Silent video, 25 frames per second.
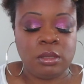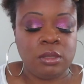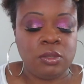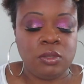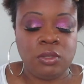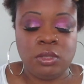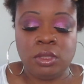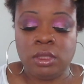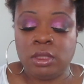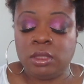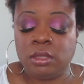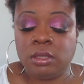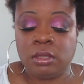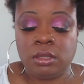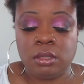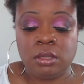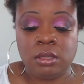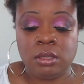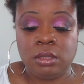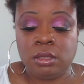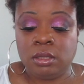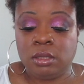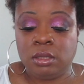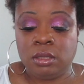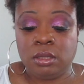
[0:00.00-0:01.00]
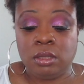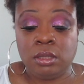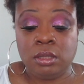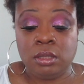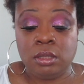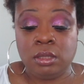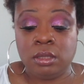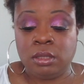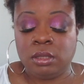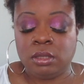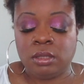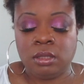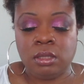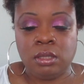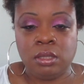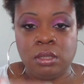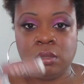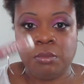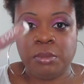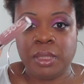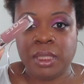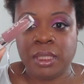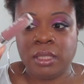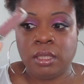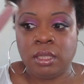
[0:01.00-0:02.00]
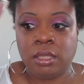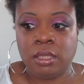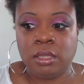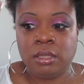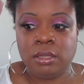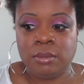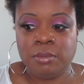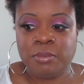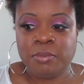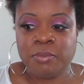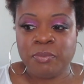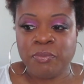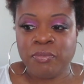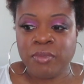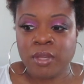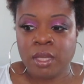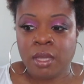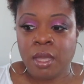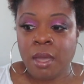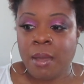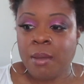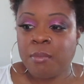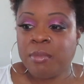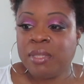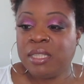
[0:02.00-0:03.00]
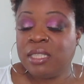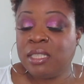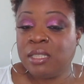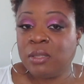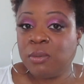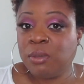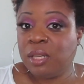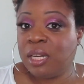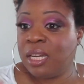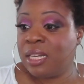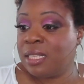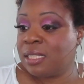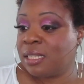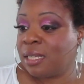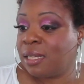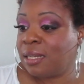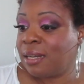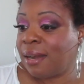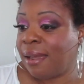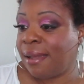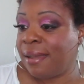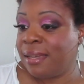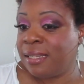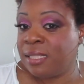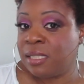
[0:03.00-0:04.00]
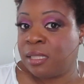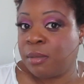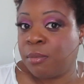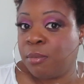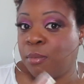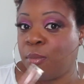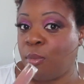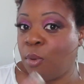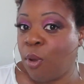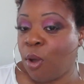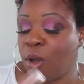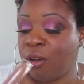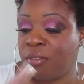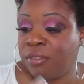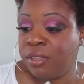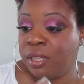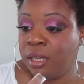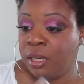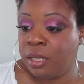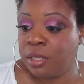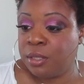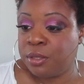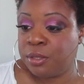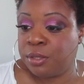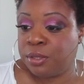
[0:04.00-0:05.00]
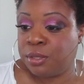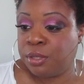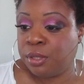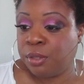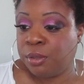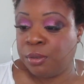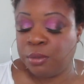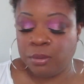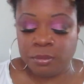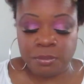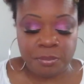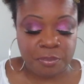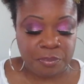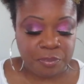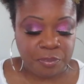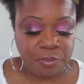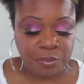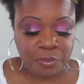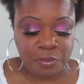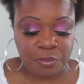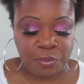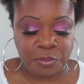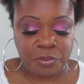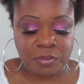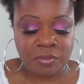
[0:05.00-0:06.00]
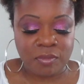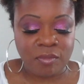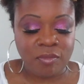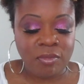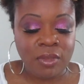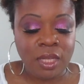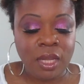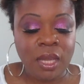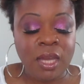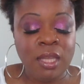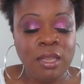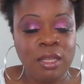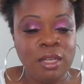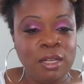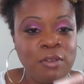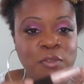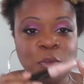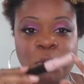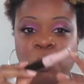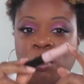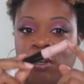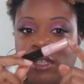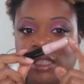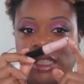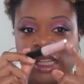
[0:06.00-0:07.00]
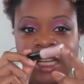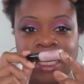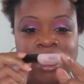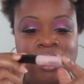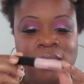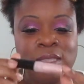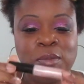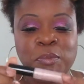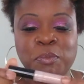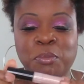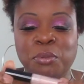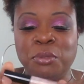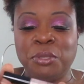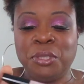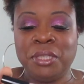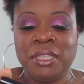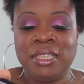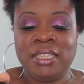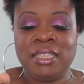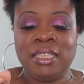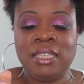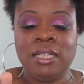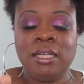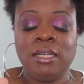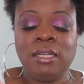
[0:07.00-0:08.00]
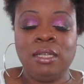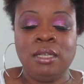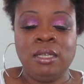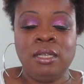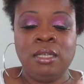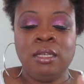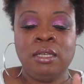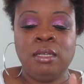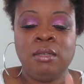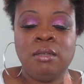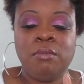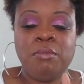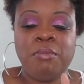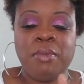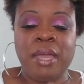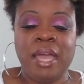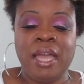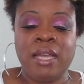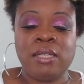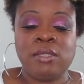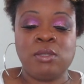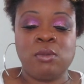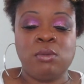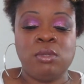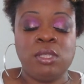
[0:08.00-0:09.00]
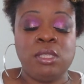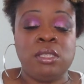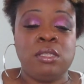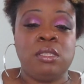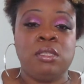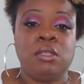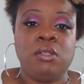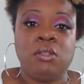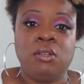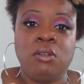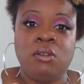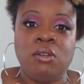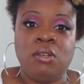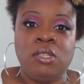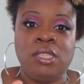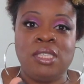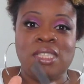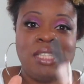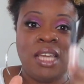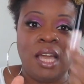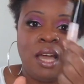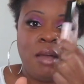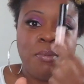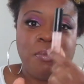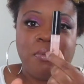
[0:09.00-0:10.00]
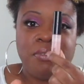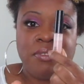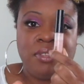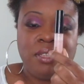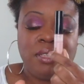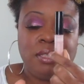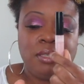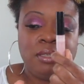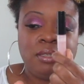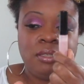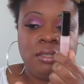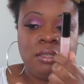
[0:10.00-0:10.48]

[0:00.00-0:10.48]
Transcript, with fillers: Jesus. This is, oh my God. But this one has a nice mauve undertone. And then, of course, I had to put M A C's Oyster Girl on top of it.